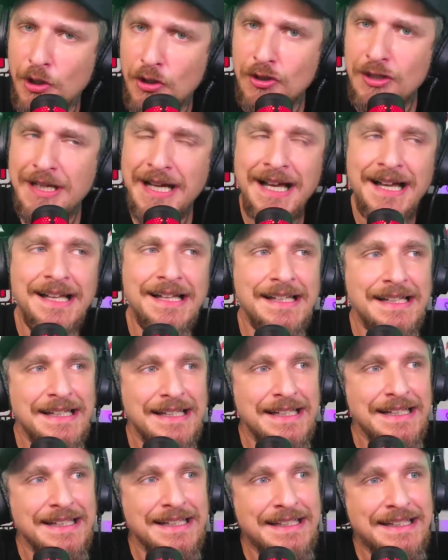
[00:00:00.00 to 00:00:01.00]
anger to
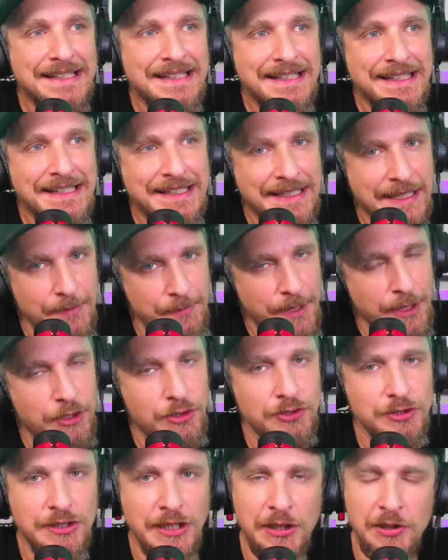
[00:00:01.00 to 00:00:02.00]
avoid saying something
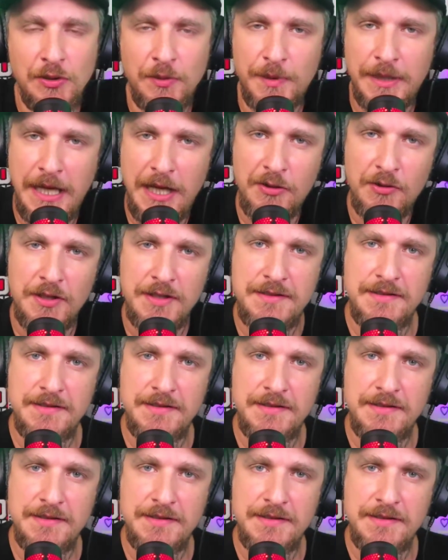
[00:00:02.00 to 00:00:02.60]
outrageous.